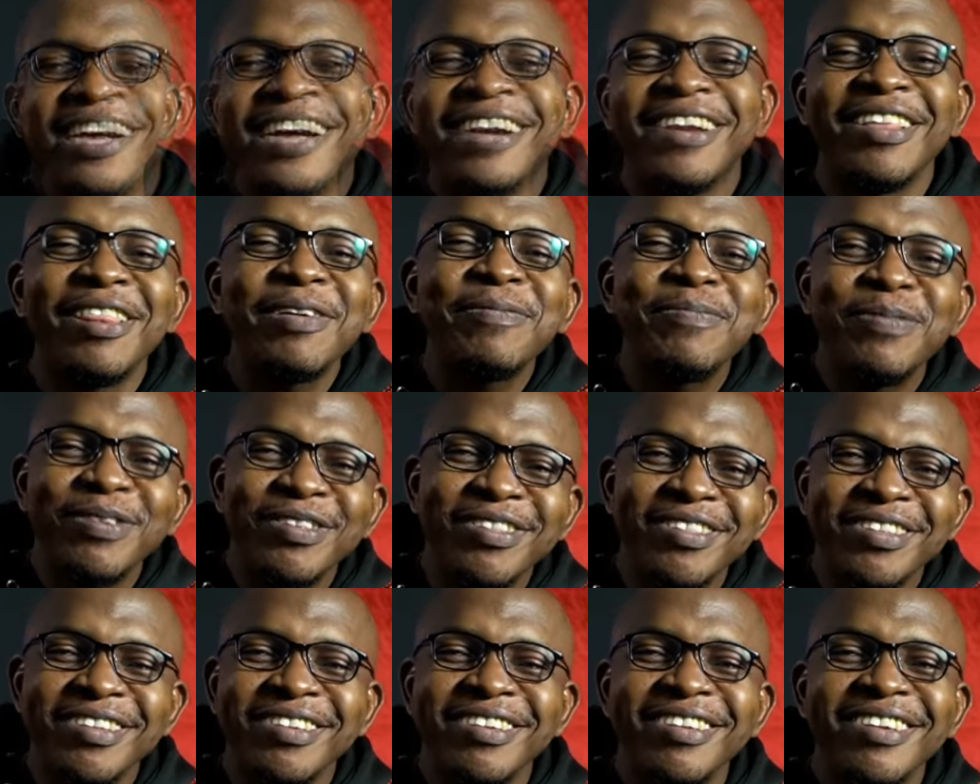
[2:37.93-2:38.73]
Another
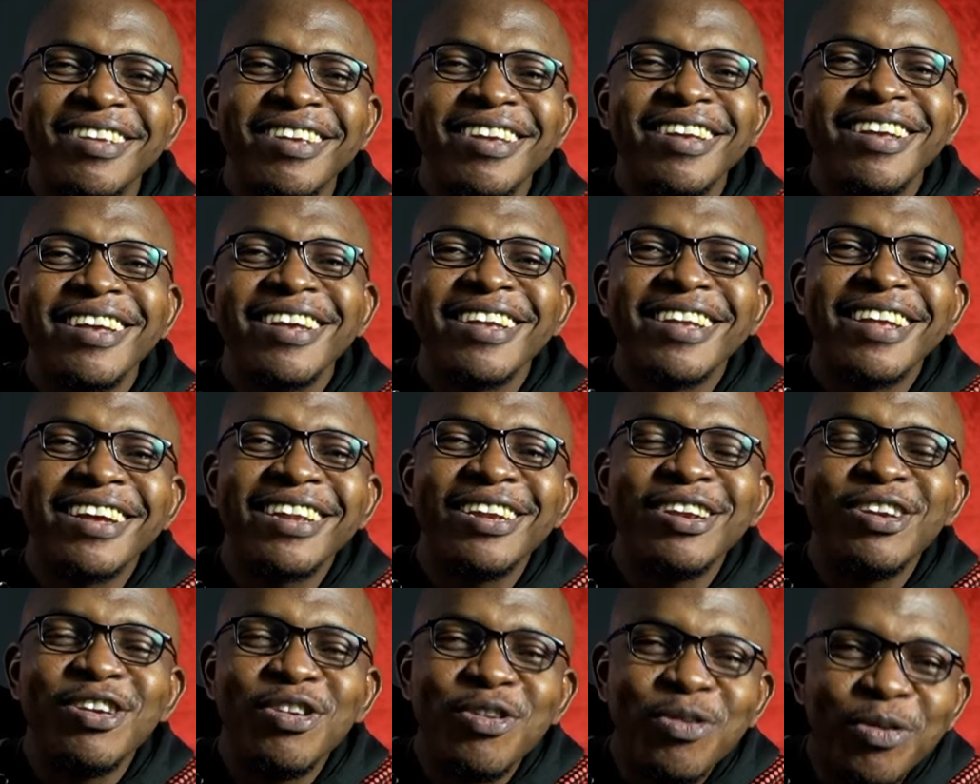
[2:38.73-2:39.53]
person
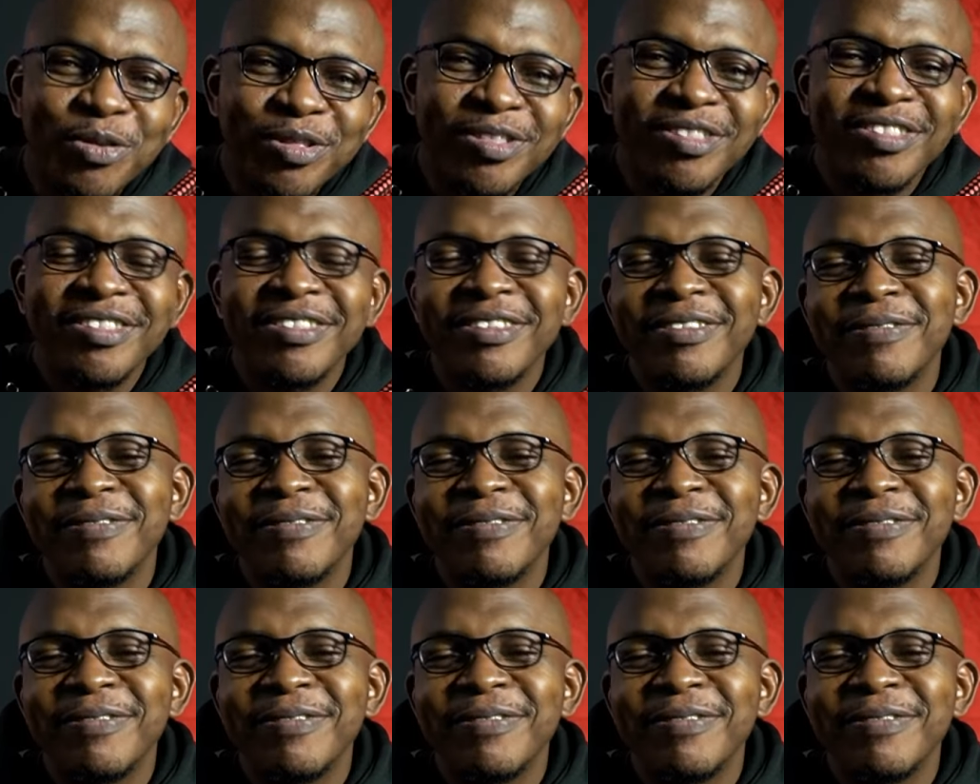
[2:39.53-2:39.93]
cannot